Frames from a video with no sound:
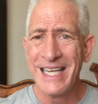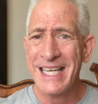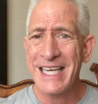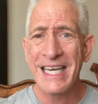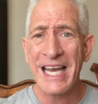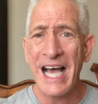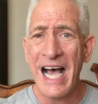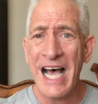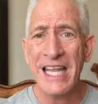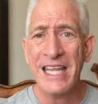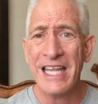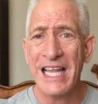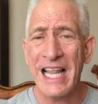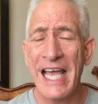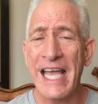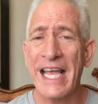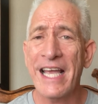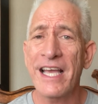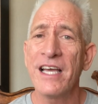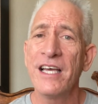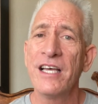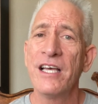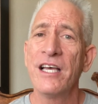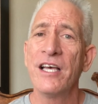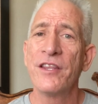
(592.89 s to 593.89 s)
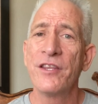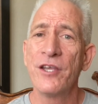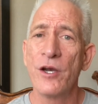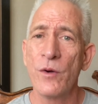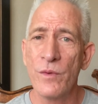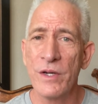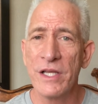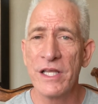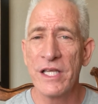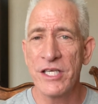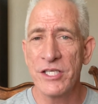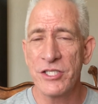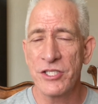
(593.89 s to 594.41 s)
not like their
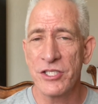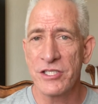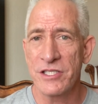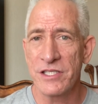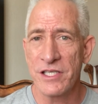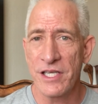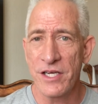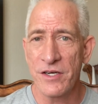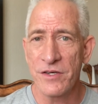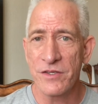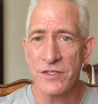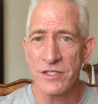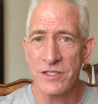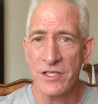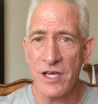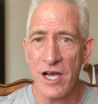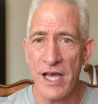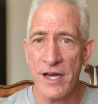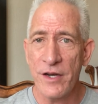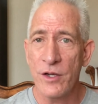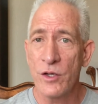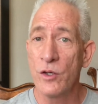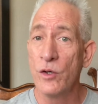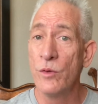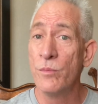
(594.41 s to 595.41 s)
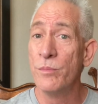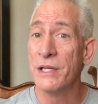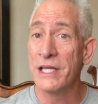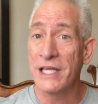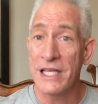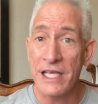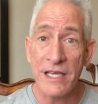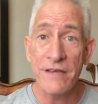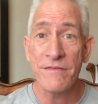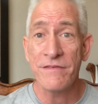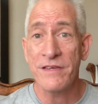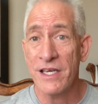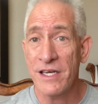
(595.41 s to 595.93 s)
religious leaders taught who
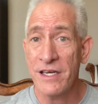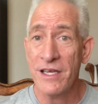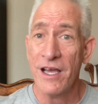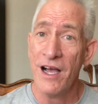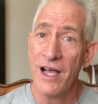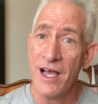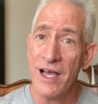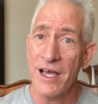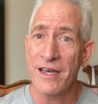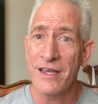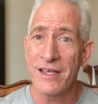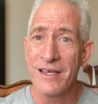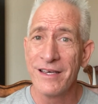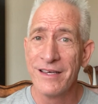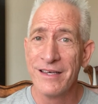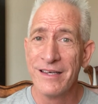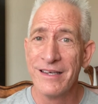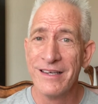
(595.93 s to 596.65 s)
believed in God.